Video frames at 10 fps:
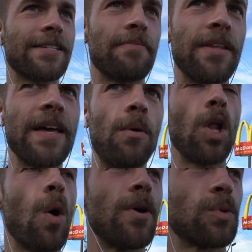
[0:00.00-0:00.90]
something that will
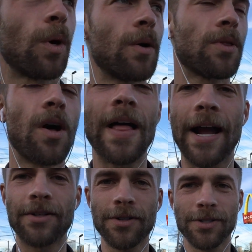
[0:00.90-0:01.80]
always work with all
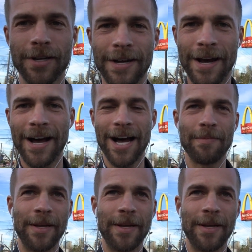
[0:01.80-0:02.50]
actors uh,